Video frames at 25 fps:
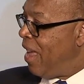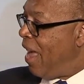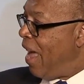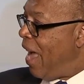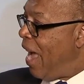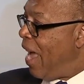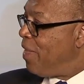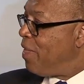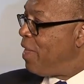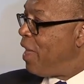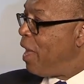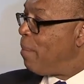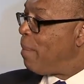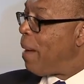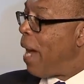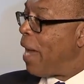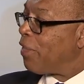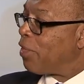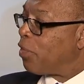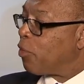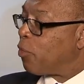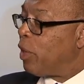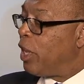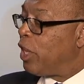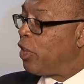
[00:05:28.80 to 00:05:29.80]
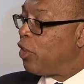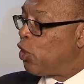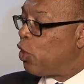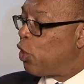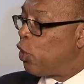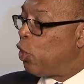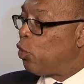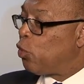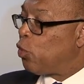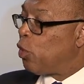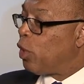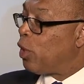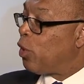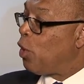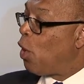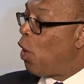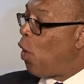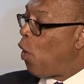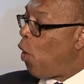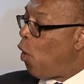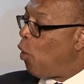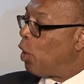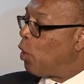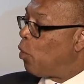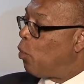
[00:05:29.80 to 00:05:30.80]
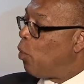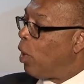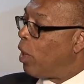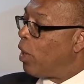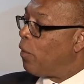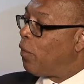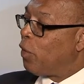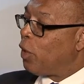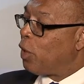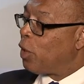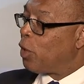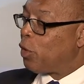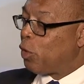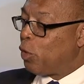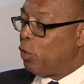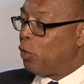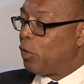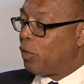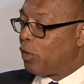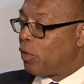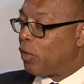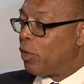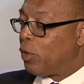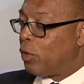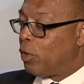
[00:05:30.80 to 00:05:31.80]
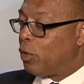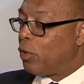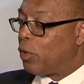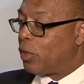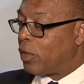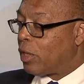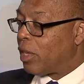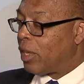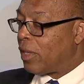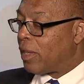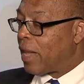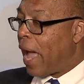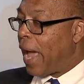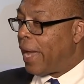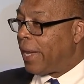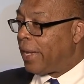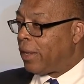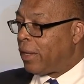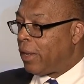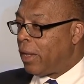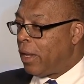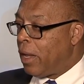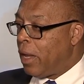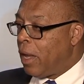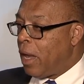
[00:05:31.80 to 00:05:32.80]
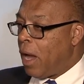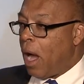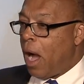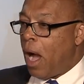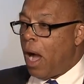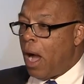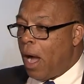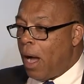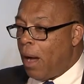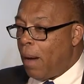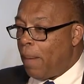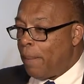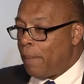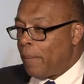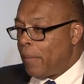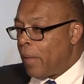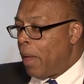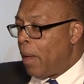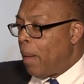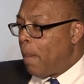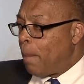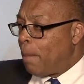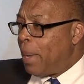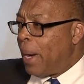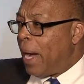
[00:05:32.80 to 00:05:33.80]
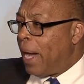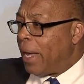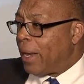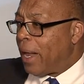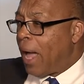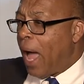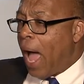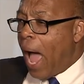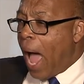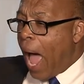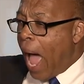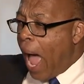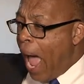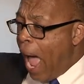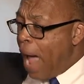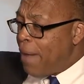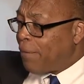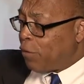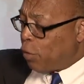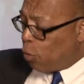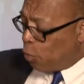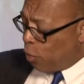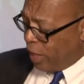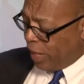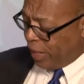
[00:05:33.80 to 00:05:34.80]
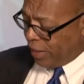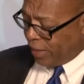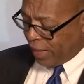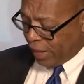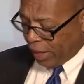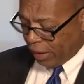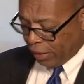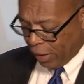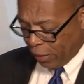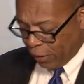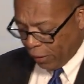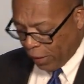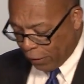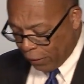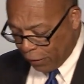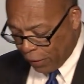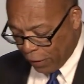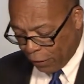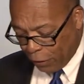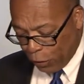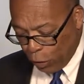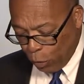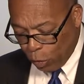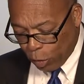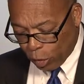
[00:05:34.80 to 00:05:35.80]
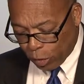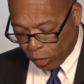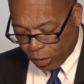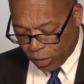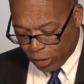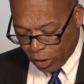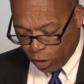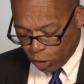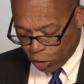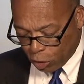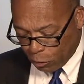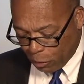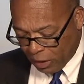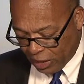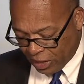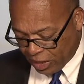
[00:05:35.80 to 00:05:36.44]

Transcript: And then my three children, only one of here who tonight. Um, but I have to read this, if, if, you will indulge me